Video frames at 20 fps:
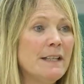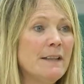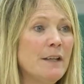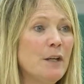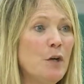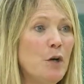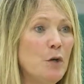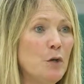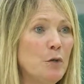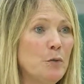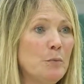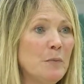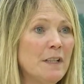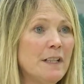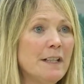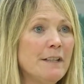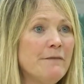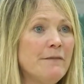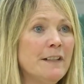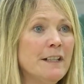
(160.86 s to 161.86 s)
in the home
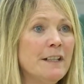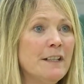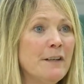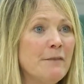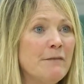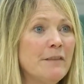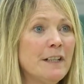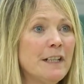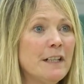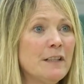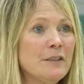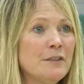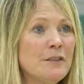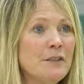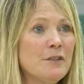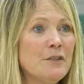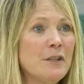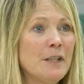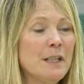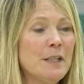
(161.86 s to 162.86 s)
life are vital
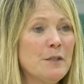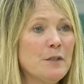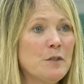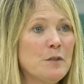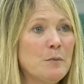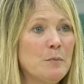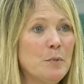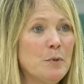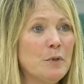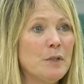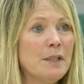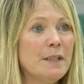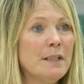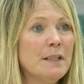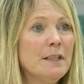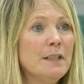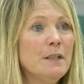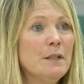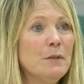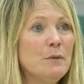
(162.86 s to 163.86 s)
to trying to support
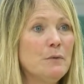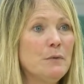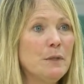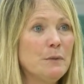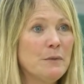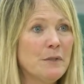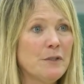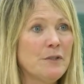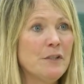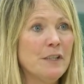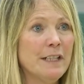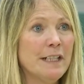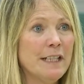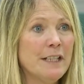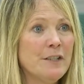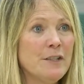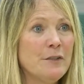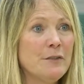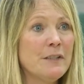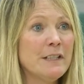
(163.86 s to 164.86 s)
what we're
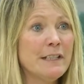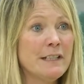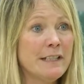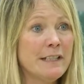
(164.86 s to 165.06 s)
trying to